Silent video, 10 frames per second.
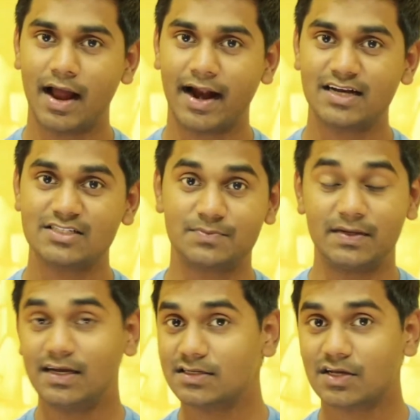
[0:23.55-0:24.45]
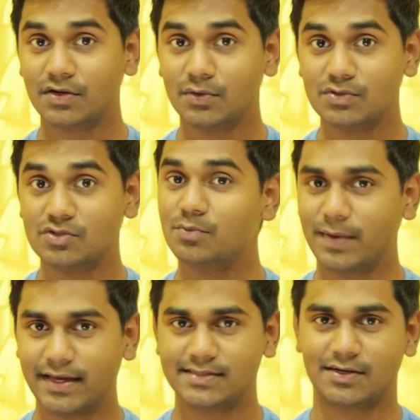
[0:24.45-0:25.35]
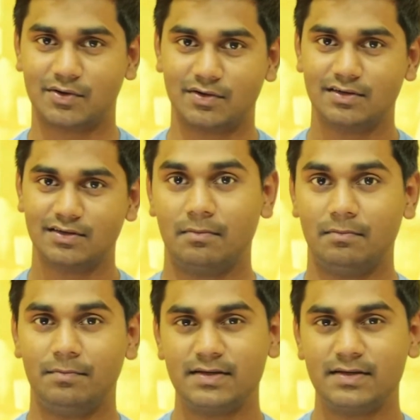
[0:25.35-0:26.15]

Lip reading: and speakers are used to make sound.